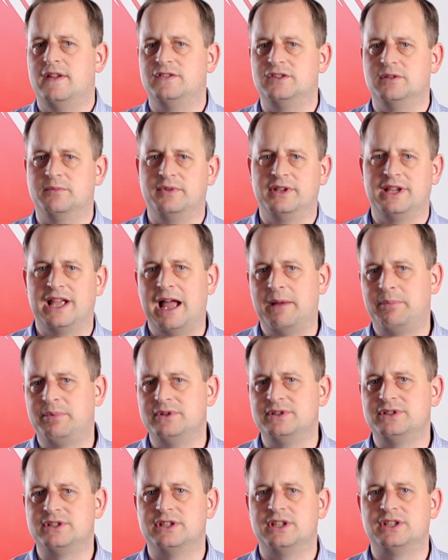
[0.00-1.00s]
If something
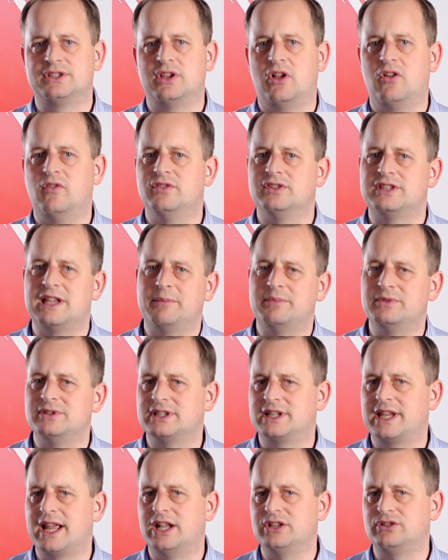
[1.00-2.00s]
happens and the solvents happen
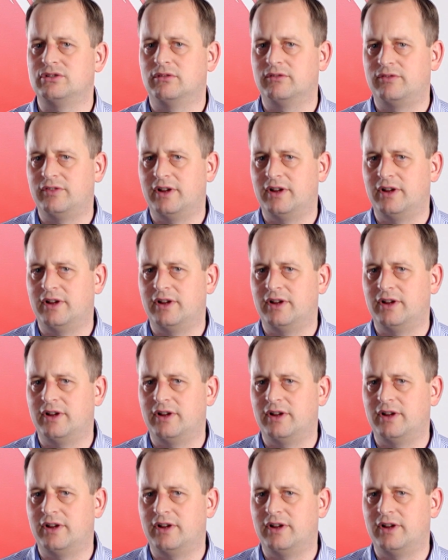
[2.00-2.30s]
to catch on